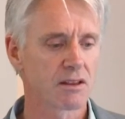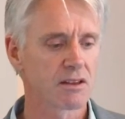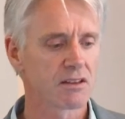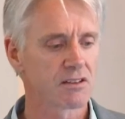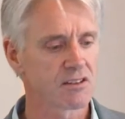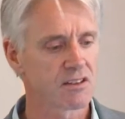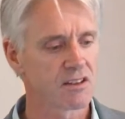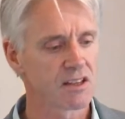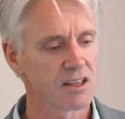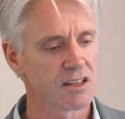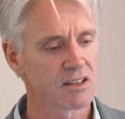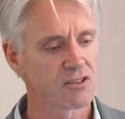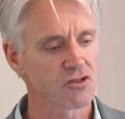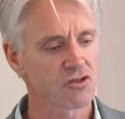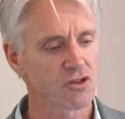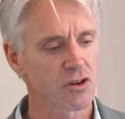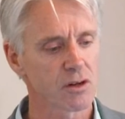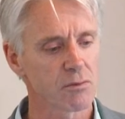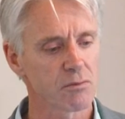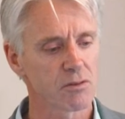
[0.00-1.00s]
these are the
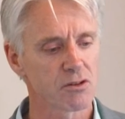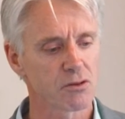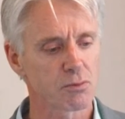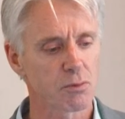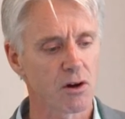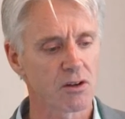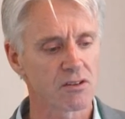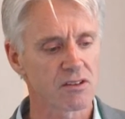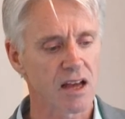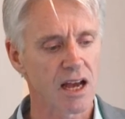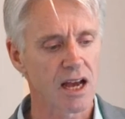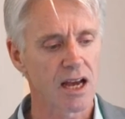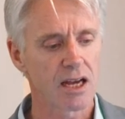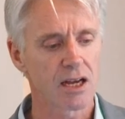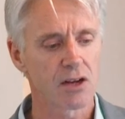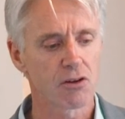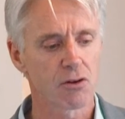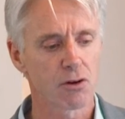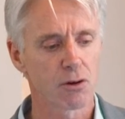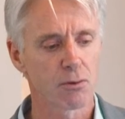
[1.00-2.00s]
extreme response A
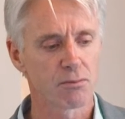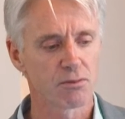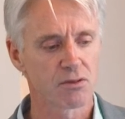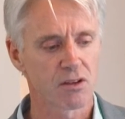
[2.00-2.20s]
group,